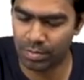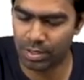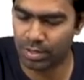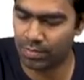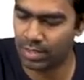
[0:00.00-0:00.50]

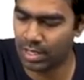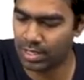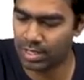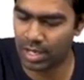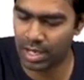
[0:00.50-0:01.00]
If there
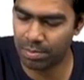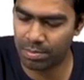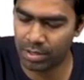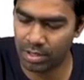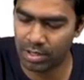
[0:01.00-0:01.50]
is a
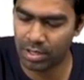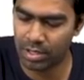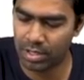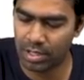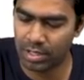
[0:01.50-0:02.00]

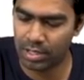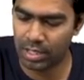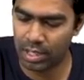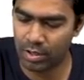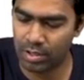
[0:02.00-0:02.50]

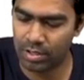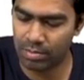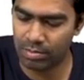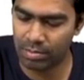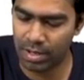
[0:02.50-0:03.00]
hyperthyroidism,
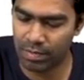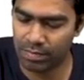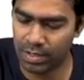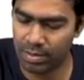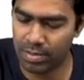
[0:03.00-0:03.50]
by
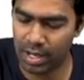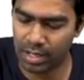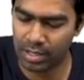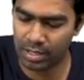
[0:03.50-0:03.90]
feedback,